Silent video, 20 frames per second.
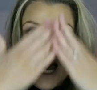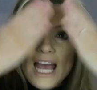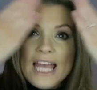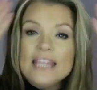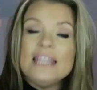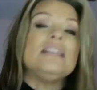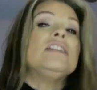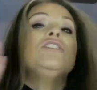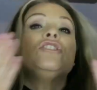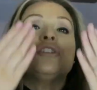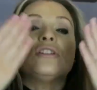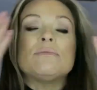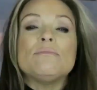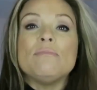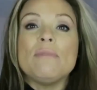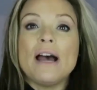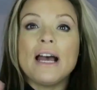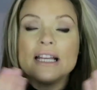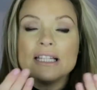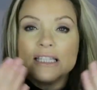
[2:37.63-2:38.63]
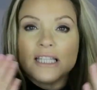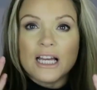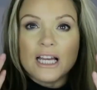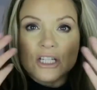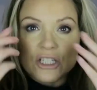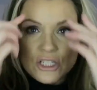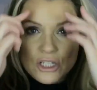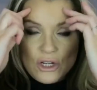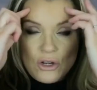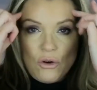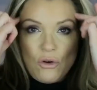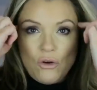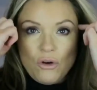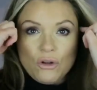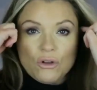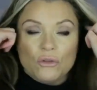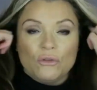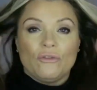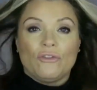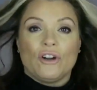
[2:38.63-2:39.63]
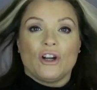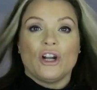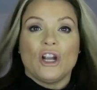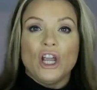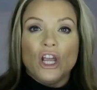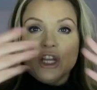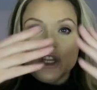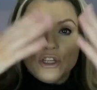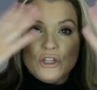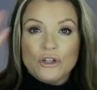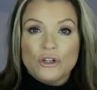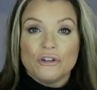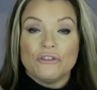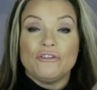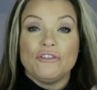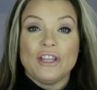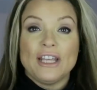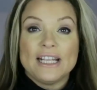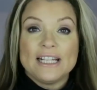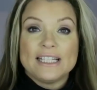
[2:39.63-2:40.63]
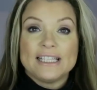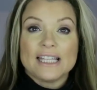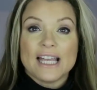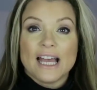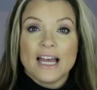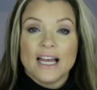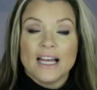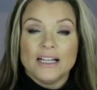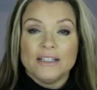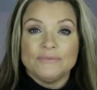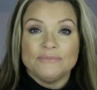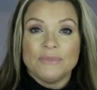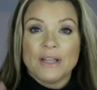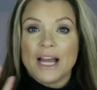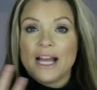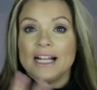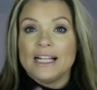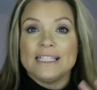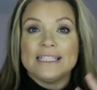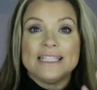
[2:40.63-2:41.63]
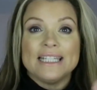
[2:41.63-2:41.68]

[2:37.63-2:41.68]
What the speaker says: and then just massage it all over your face and